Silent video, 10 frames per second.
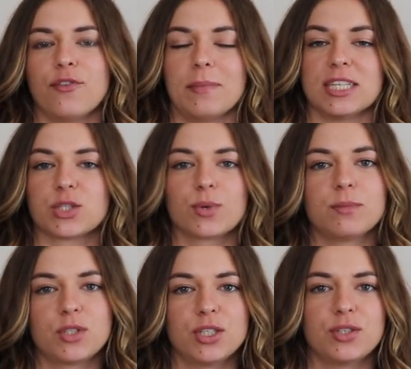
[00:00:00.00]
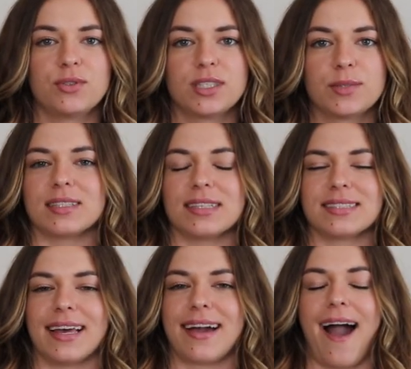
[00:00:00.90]
for my swimsuits
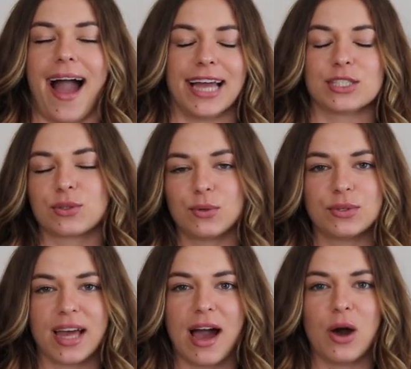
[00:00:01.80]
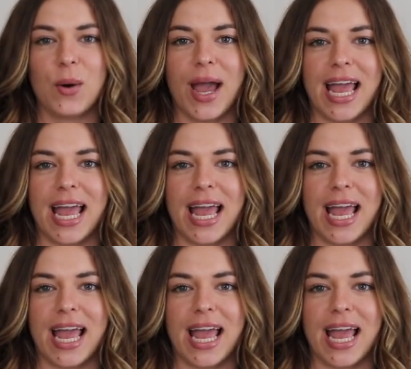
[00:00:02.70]
since like high school now,